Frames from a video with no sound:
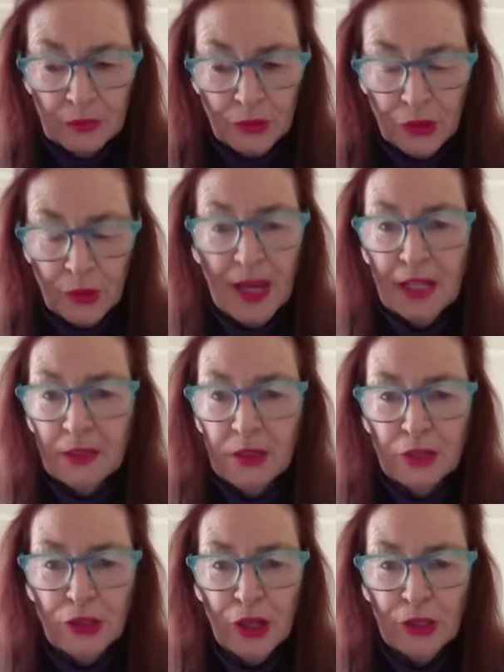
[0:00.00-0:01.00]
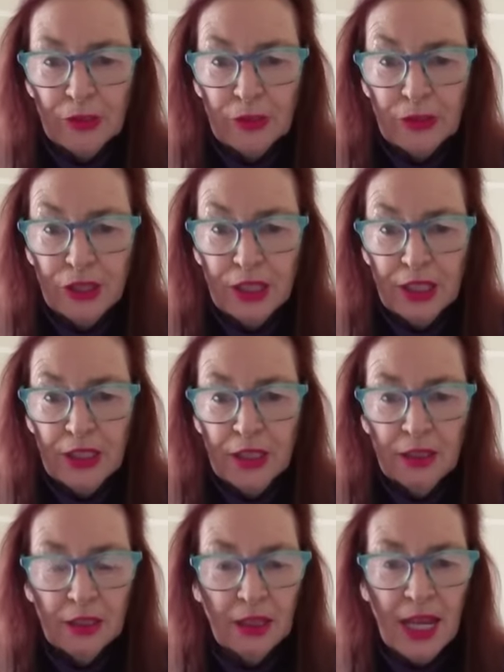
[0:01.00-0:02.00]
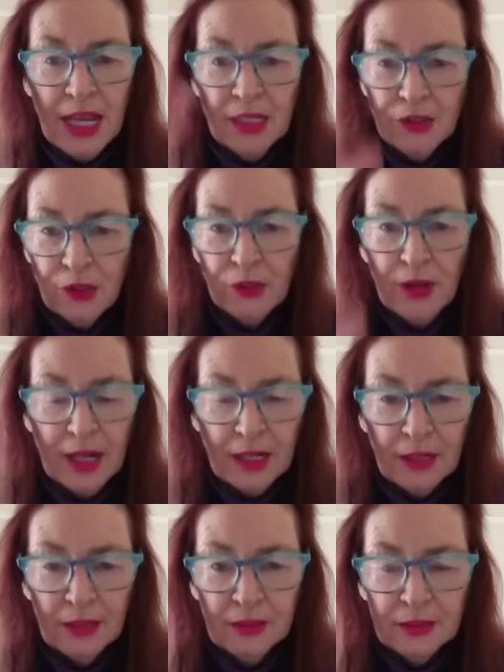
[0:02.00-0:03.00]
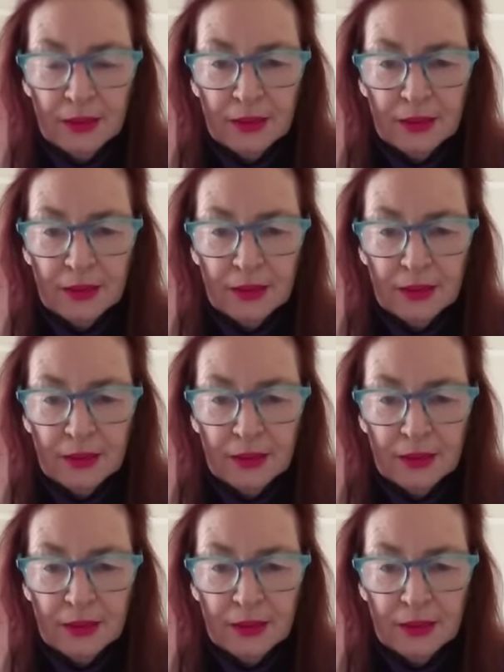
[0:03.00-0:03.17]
Jamal Khashoggi entering